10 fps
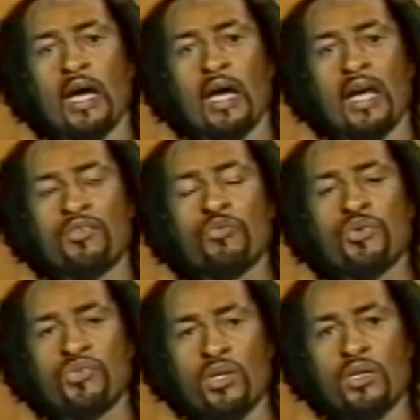as a
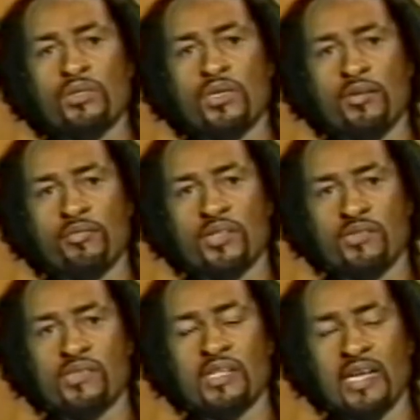result of
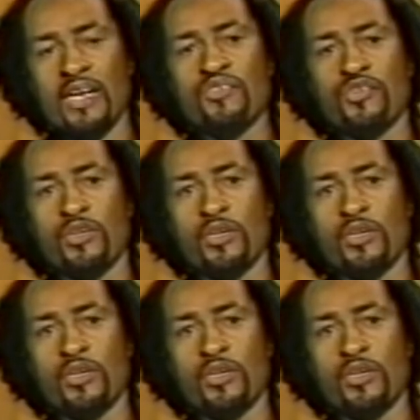this election,